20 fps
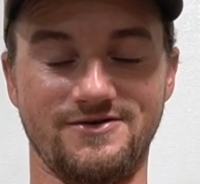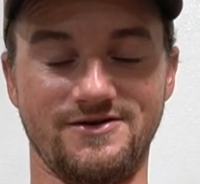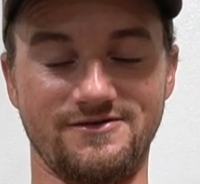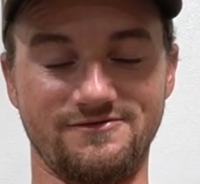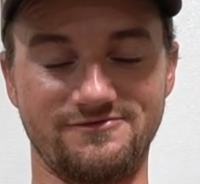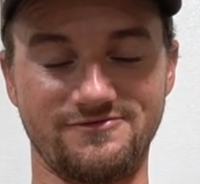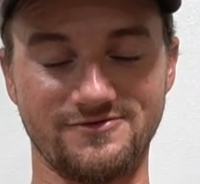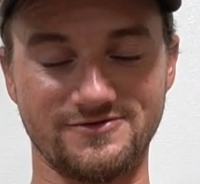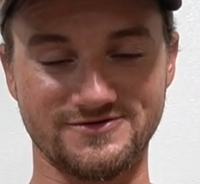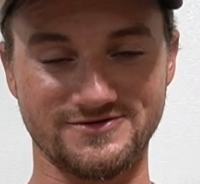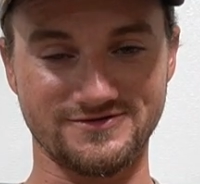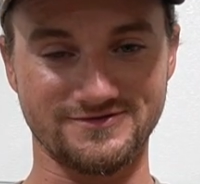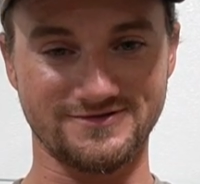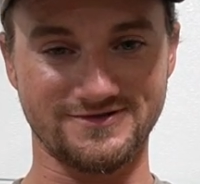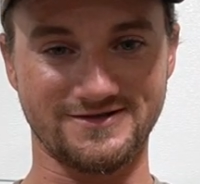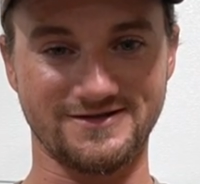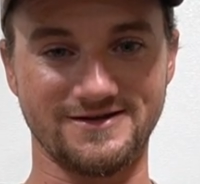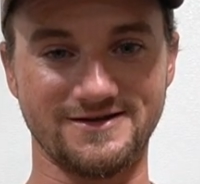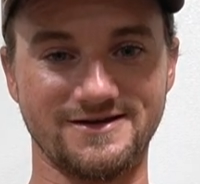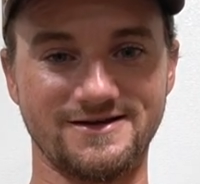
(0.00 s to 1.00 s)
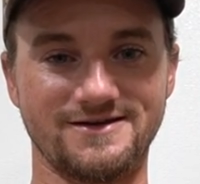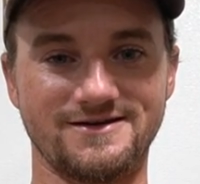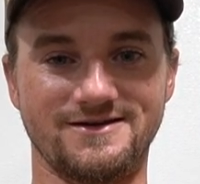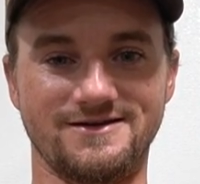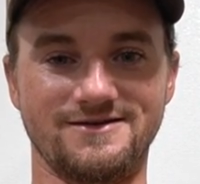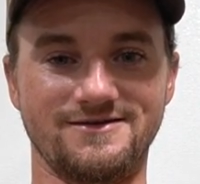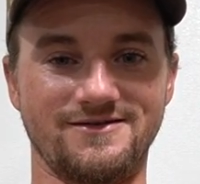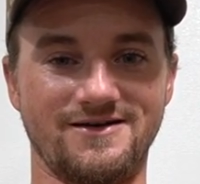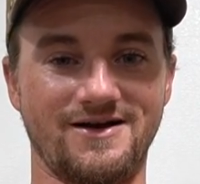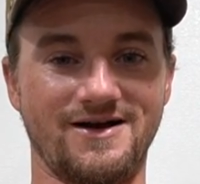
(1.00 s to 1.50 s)
Unfortunately,
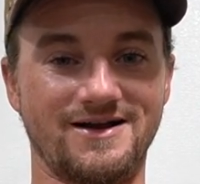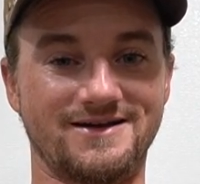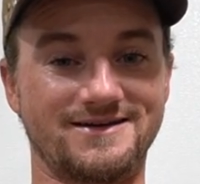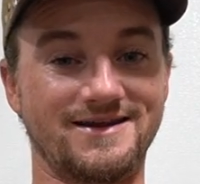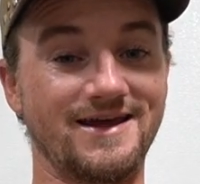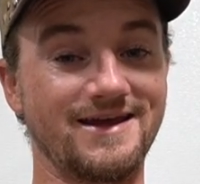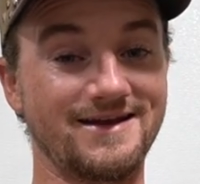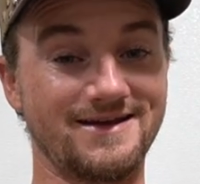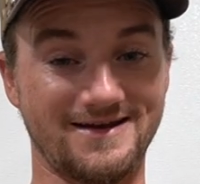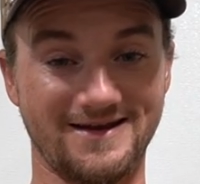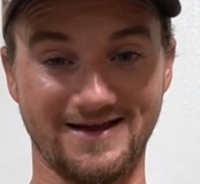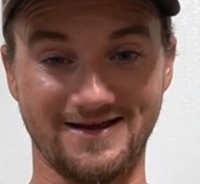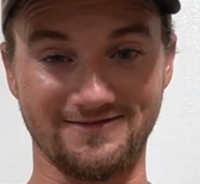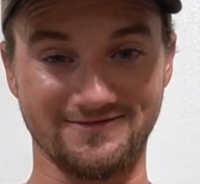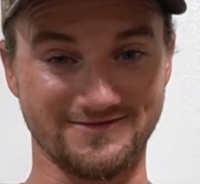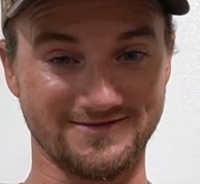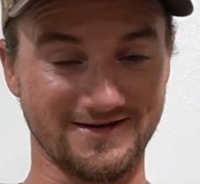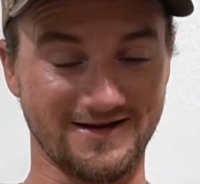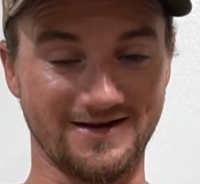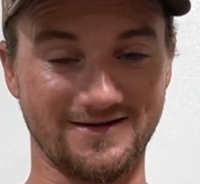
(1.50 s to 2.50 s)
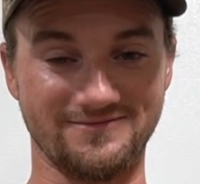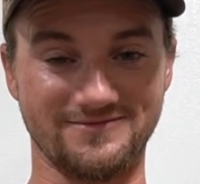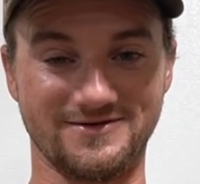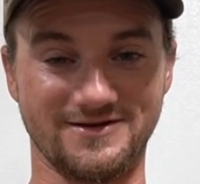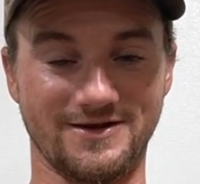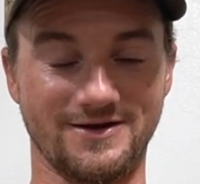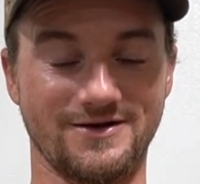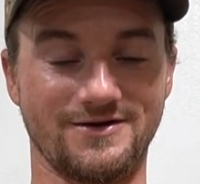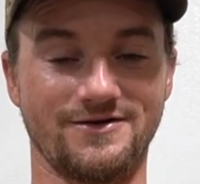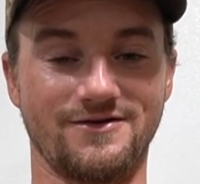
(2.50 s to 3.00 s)
I didn't have time
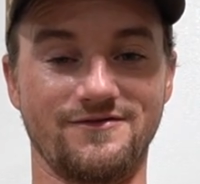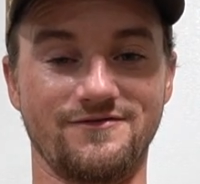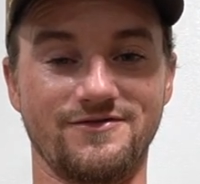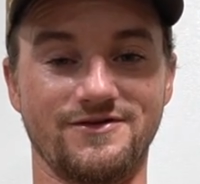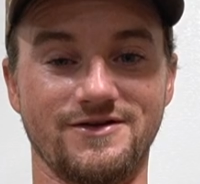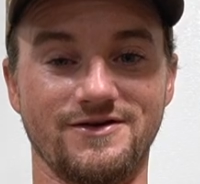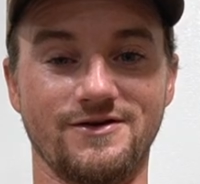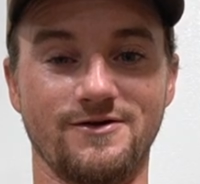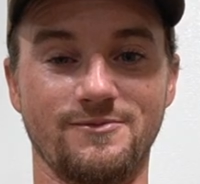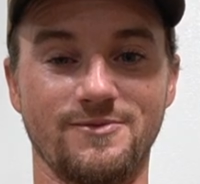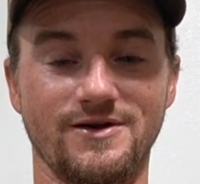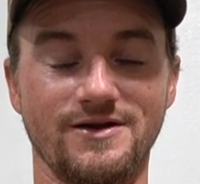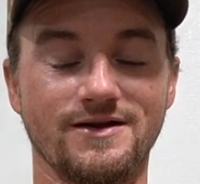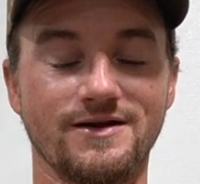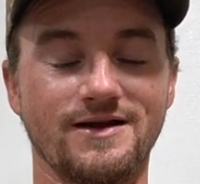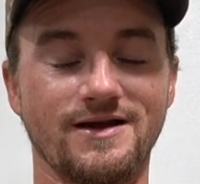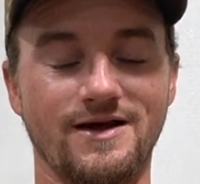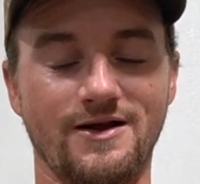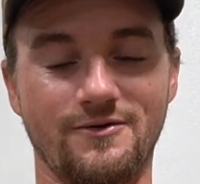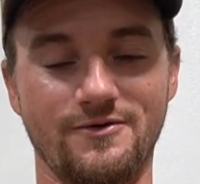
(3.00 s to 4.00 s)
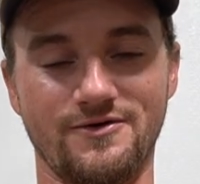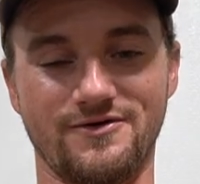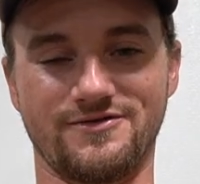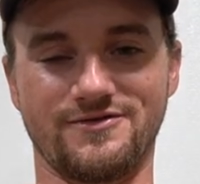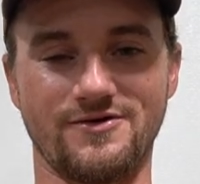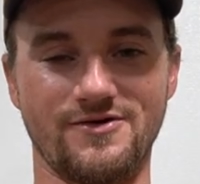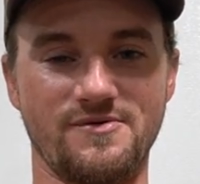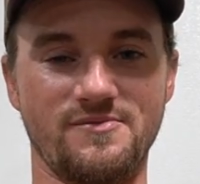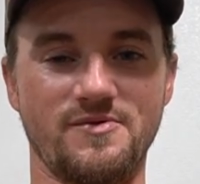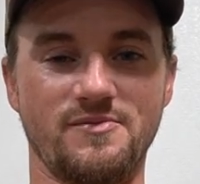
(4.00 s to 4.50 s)
to get it on video, but I want to
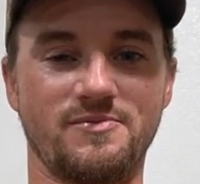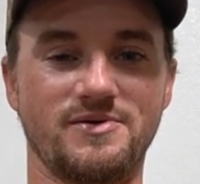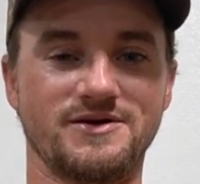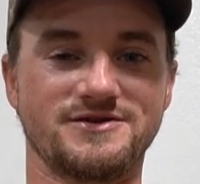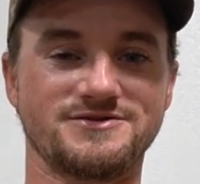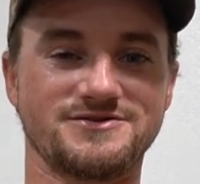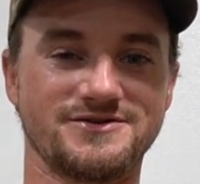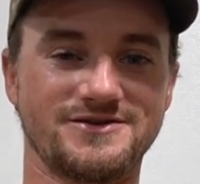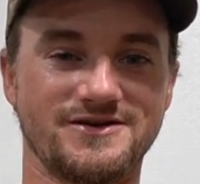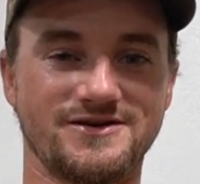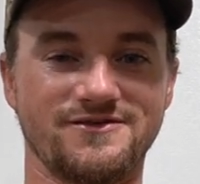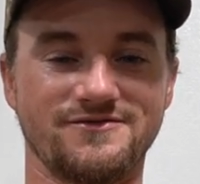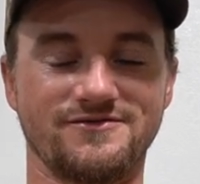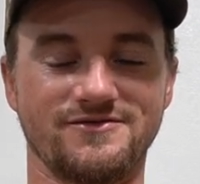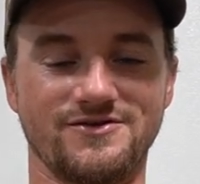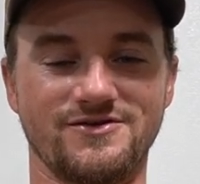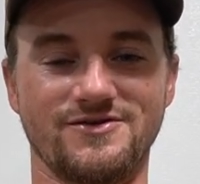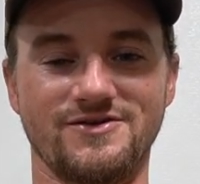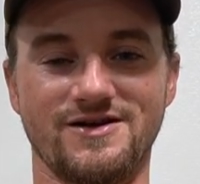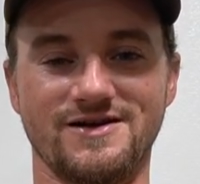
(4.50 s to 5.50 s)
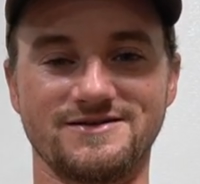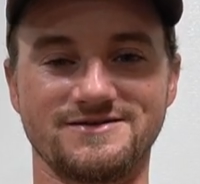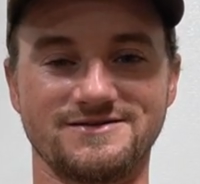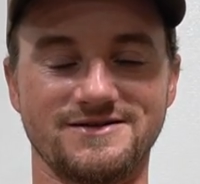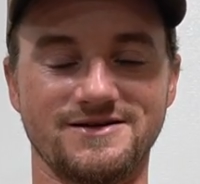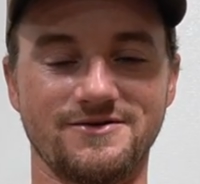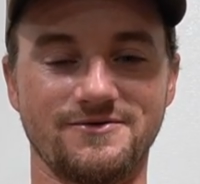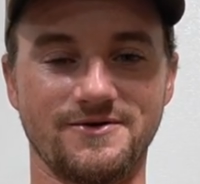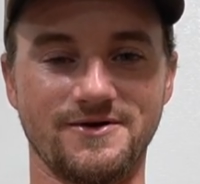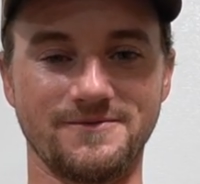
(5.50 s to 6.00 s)
throw up a picture here for you guys
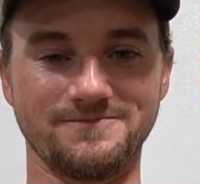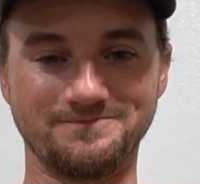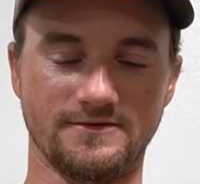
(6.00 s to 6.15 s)
anyway.